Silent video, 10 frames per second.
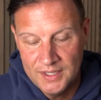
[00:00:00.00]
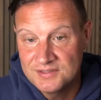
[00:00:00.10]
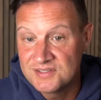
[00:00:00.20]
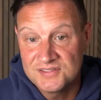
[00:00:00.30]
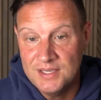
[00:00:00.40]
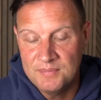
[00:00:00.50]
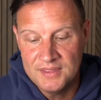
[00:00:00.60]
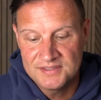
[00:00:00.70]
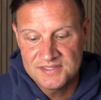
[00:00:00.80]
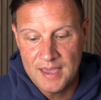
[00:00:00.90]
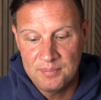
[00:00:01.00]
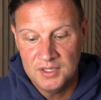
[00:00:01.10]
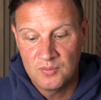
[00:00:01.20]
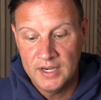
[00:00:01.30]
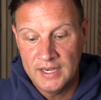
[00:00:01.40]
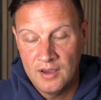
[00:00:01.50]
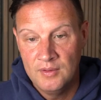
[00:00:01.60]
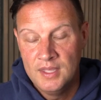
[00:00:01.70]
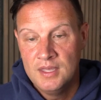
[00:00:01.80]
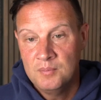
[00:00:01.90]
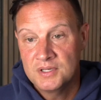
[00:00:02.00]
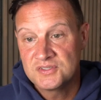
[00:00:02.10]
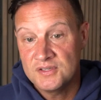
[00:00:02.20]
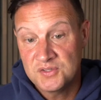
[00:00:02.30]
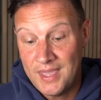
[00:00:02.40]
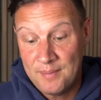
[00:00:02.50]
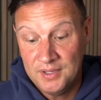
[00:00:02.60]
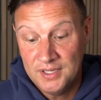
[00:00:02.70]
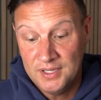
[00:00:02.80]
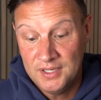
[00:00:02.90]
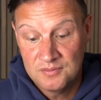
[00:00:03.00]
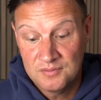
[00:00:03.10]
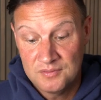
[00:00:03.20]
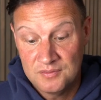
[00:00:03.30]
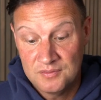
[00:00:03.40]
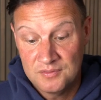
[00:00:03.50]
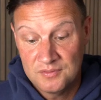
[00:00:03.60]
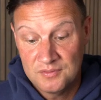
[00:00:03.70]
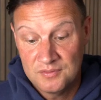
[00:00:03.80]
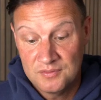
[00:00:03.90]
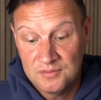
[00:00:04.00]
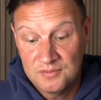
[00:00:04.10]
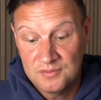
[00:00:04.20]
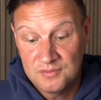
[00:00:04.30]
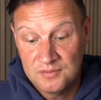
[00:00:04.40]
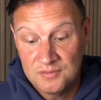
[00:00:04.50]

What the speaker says: It's the same thing that's happening right now, but it's also happening in France, and there's tremendous amounts of